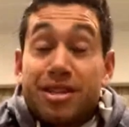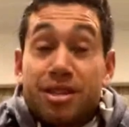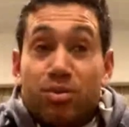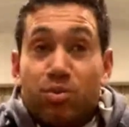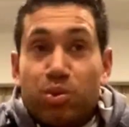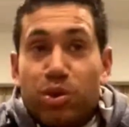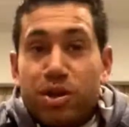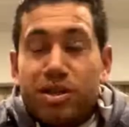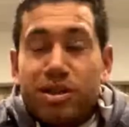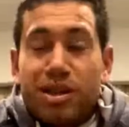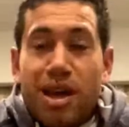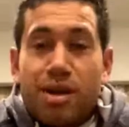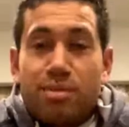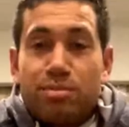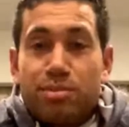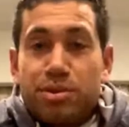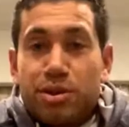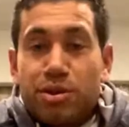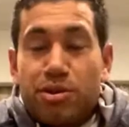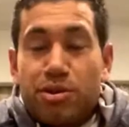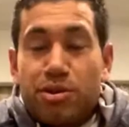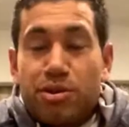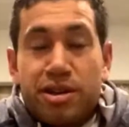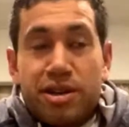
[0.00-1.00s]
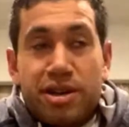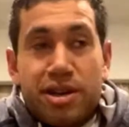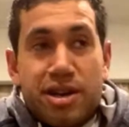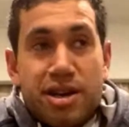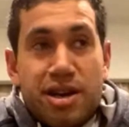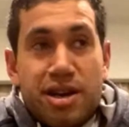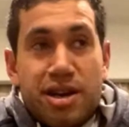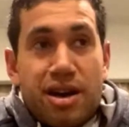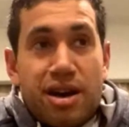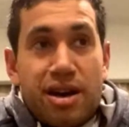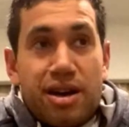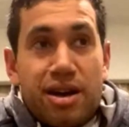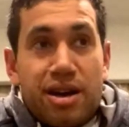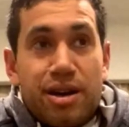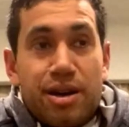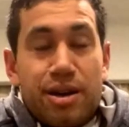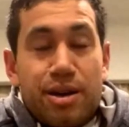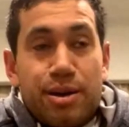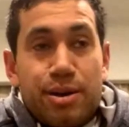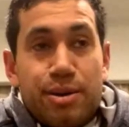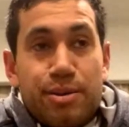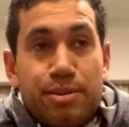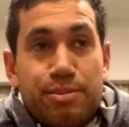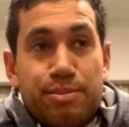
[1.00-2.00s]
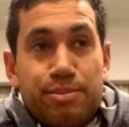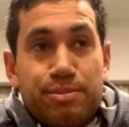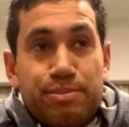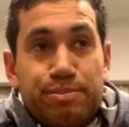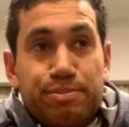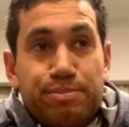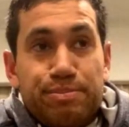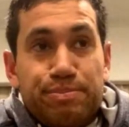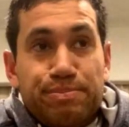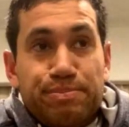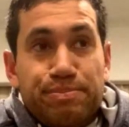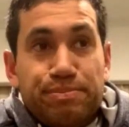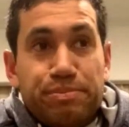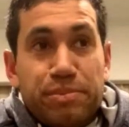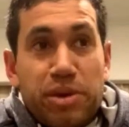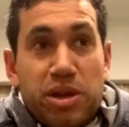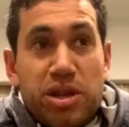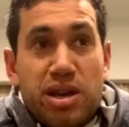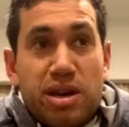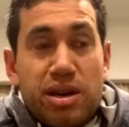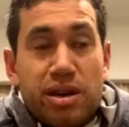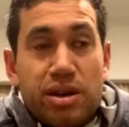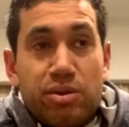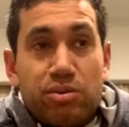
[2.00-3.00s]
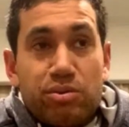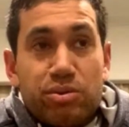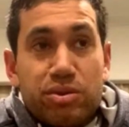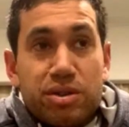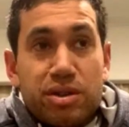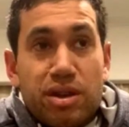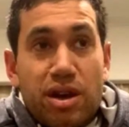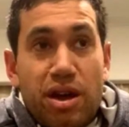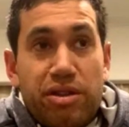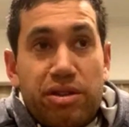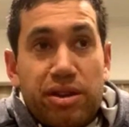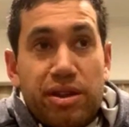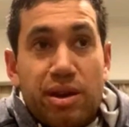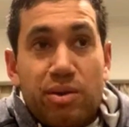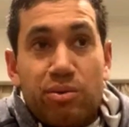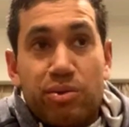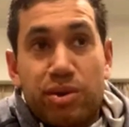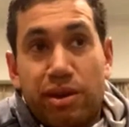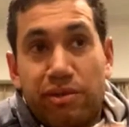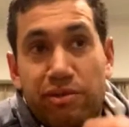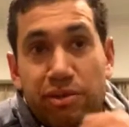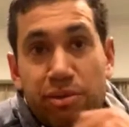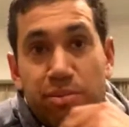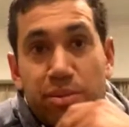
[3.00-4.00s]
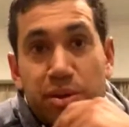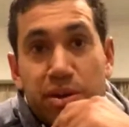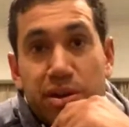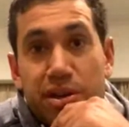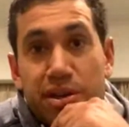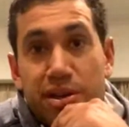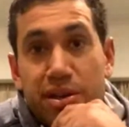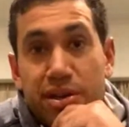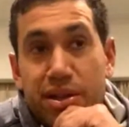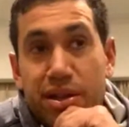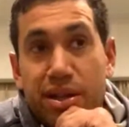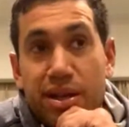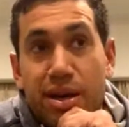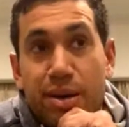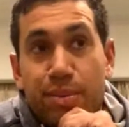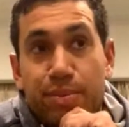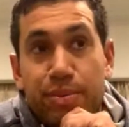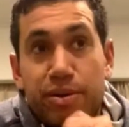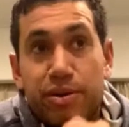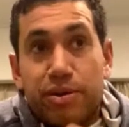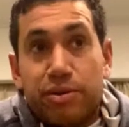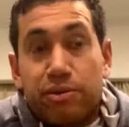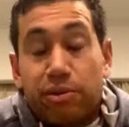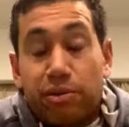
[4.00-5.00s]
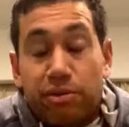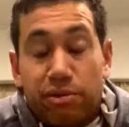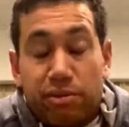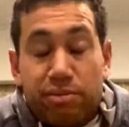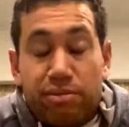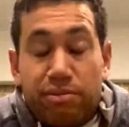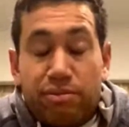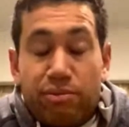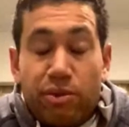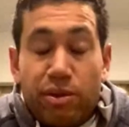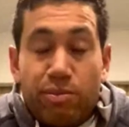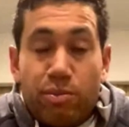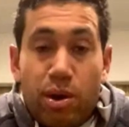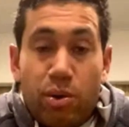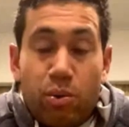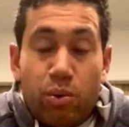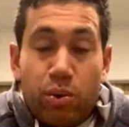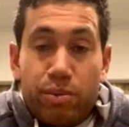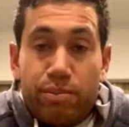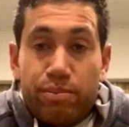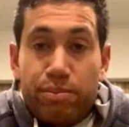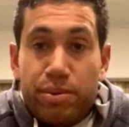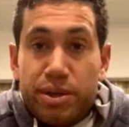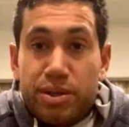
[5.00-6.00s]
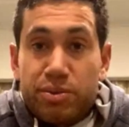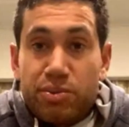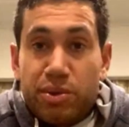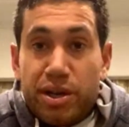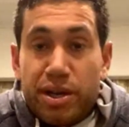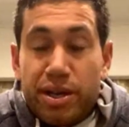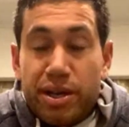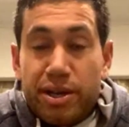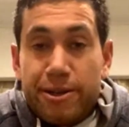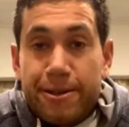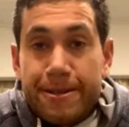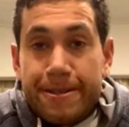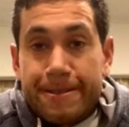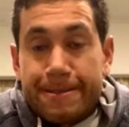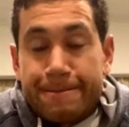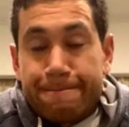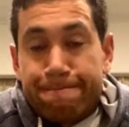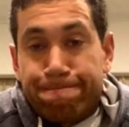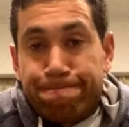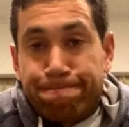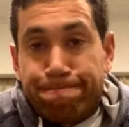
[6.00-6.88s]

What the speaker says: win game. Sorry, but yeah, I think that would have to be up there with my best one day innings.